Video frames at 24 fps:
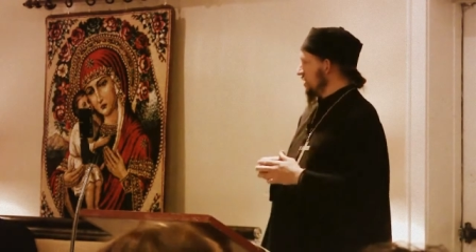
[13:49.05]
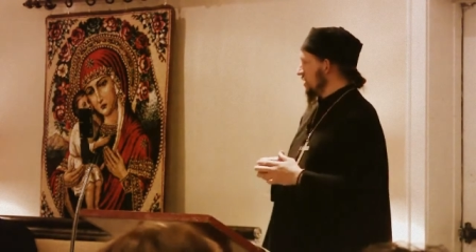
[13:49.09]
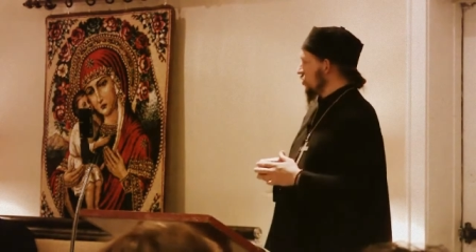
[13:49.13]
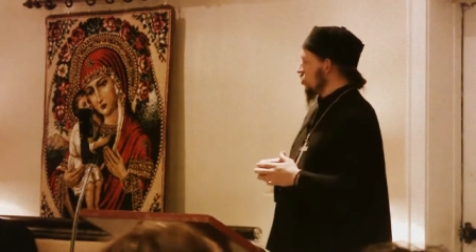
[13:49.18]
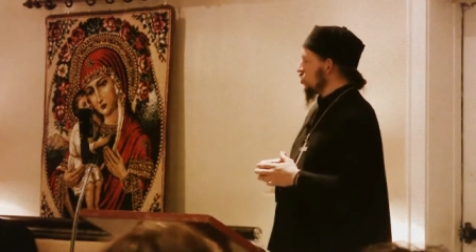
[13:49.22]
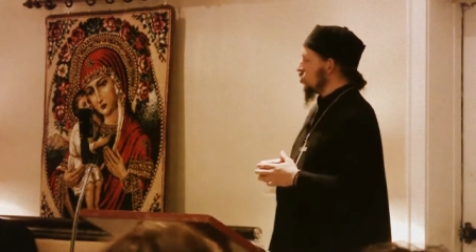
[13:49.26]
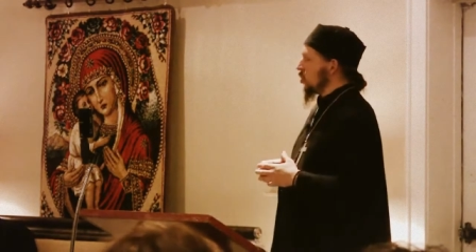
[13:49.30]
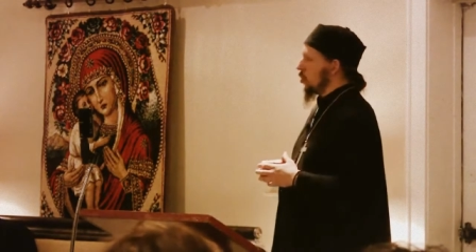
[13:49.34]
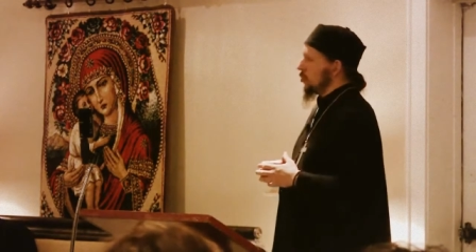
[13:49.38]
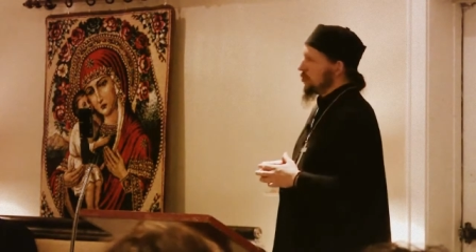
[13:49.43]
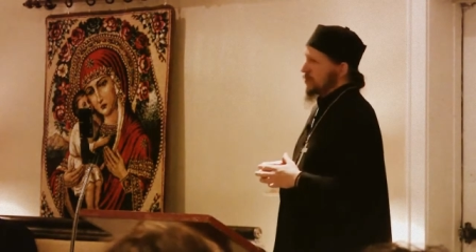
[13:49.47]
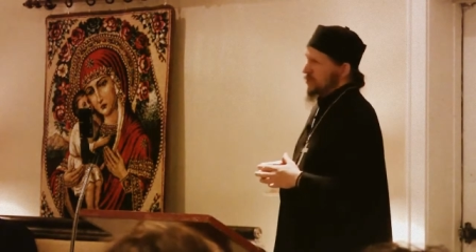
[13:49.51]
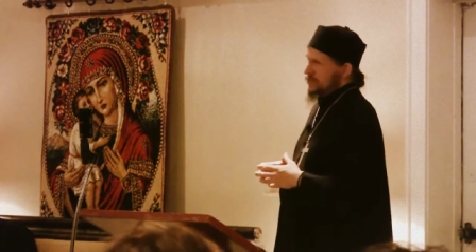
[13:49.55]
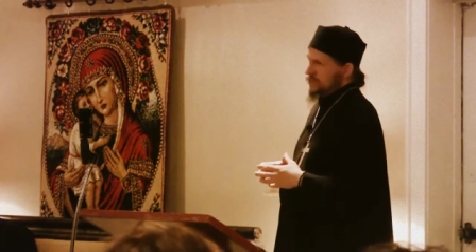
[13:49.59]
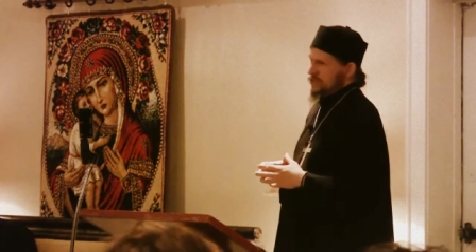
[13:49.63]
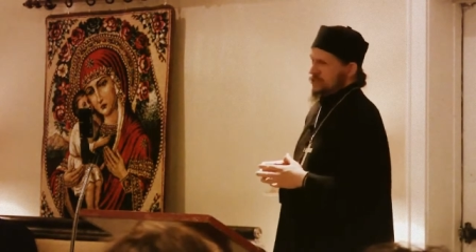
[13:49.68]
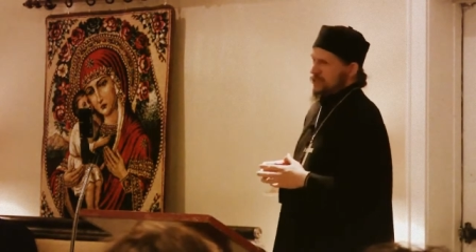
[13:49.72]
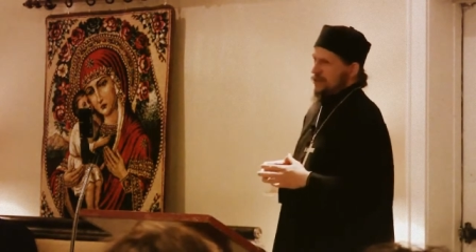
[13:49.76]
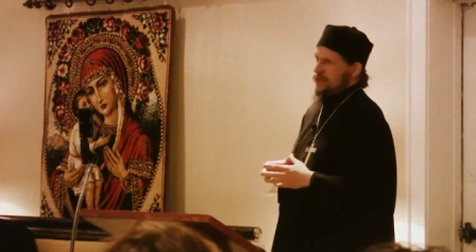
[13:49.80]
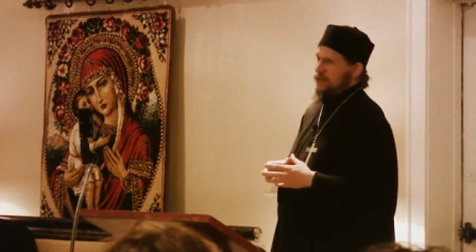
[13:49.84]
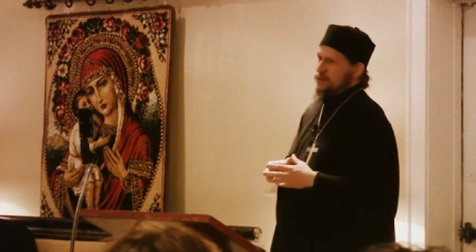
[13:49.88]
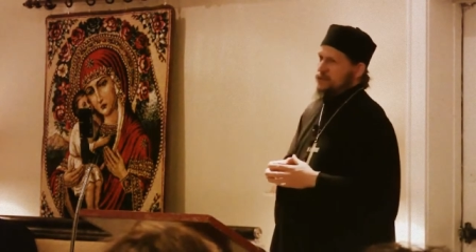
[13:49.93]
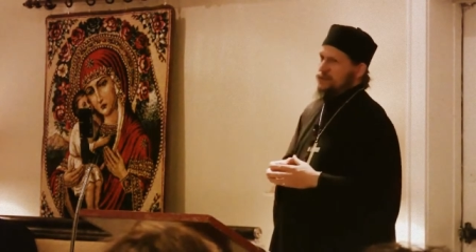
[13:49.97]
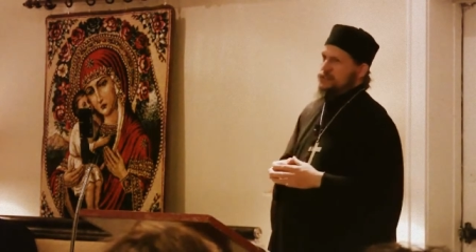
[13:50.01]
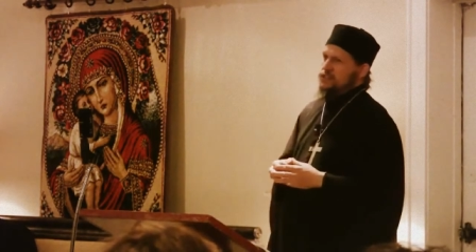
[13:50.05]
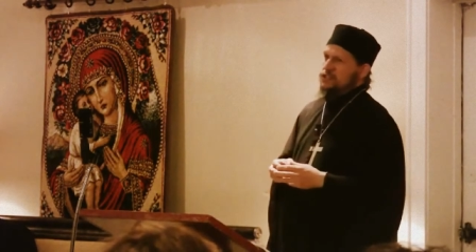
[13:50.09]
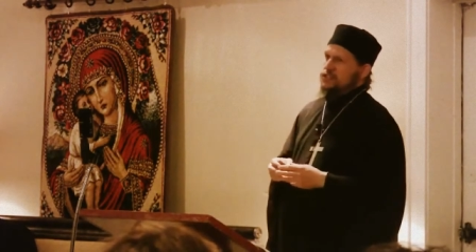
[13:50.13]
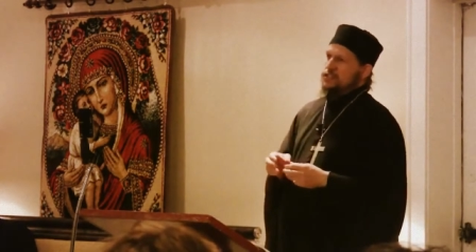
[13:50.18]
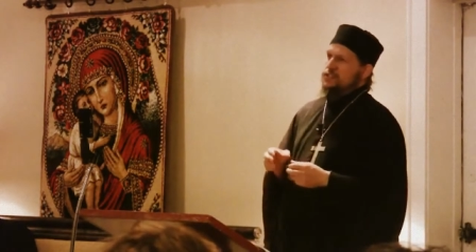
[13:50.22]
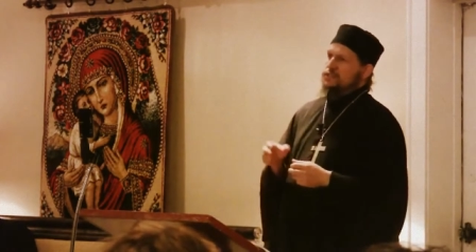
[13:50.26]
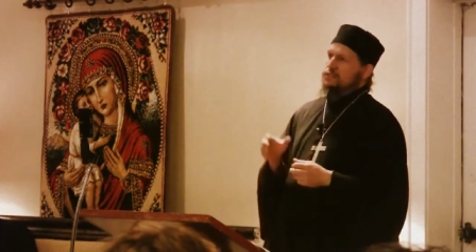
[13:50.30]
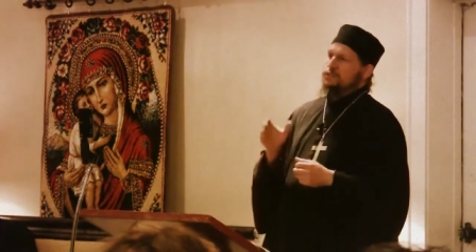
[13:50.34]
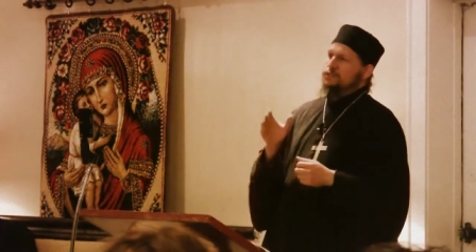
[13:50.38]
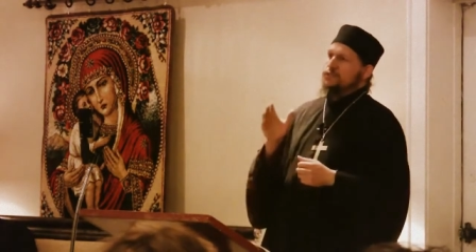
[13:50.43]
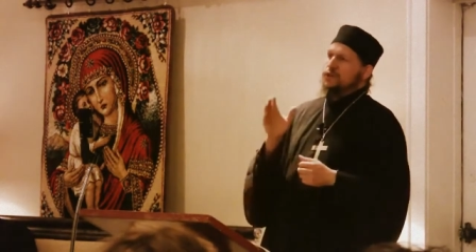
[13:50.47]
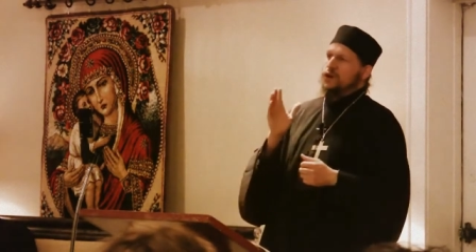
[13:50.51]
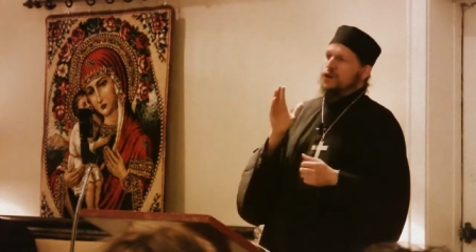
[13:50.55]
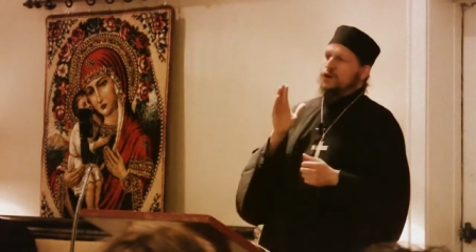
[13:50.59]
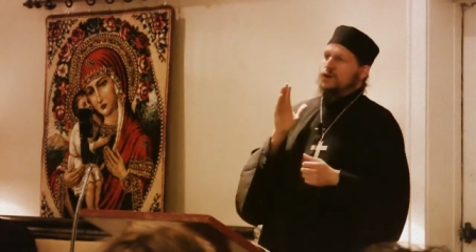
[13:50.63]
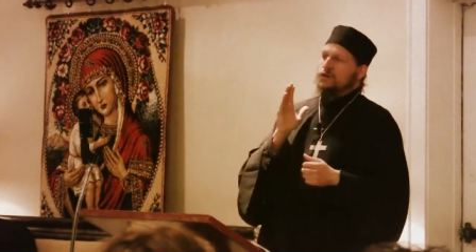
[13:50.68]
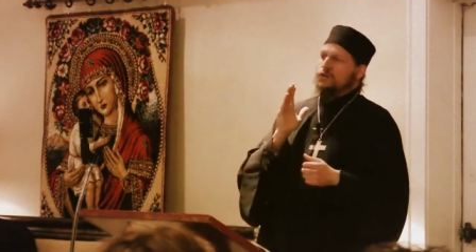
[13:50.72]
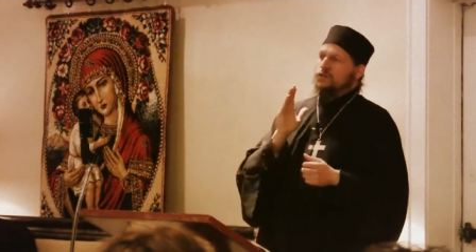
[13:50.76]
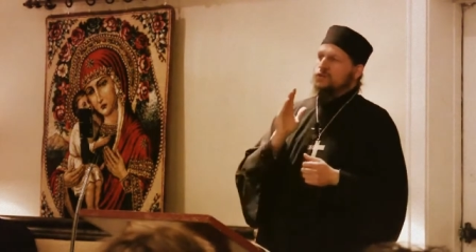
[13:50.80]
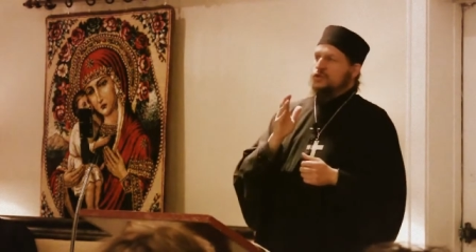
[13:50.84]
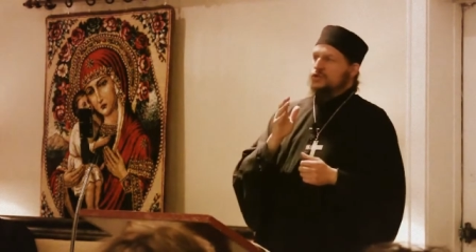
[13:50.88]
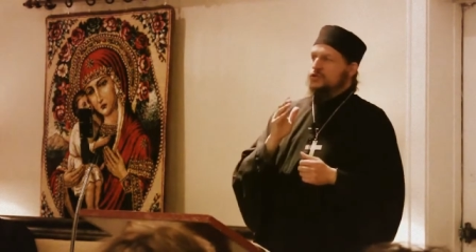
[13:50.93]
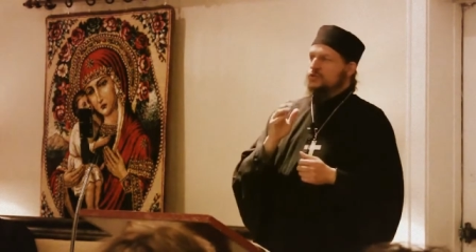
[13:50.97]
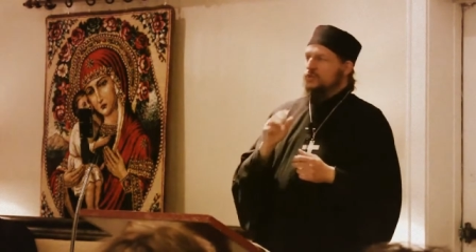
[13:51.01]
in Konitsa, which is in
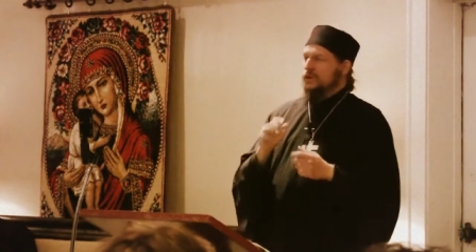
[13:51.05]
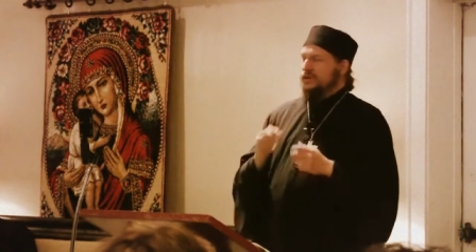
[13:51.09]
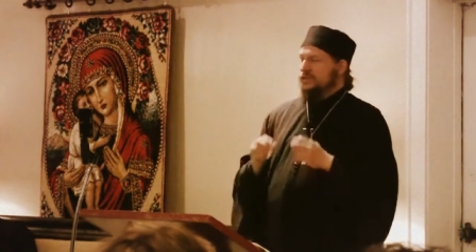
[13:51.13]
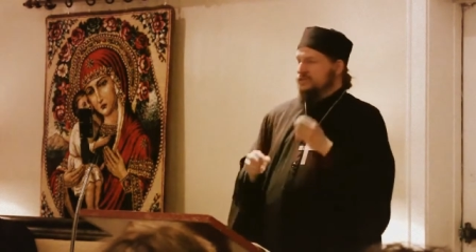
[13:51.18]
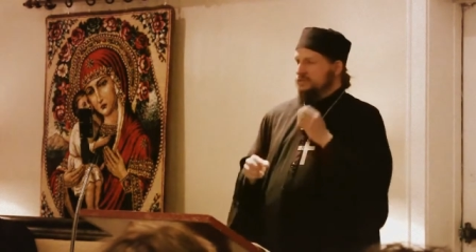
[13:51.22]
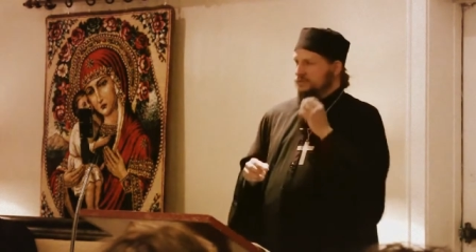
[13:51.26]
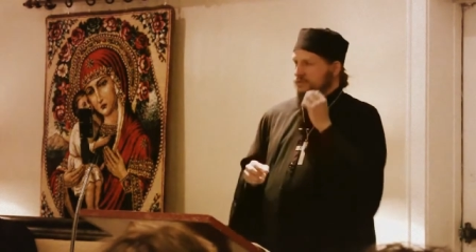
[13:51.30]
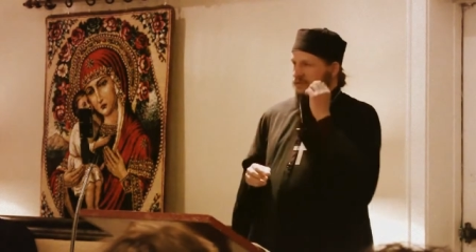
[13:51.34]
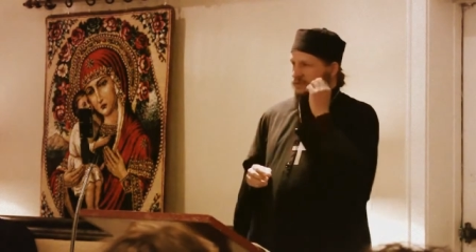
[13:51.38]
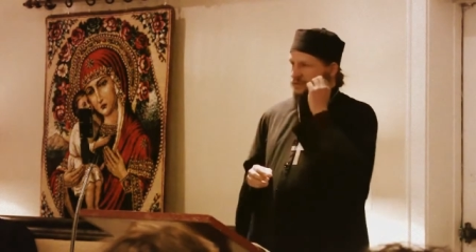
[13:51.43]
far northwestern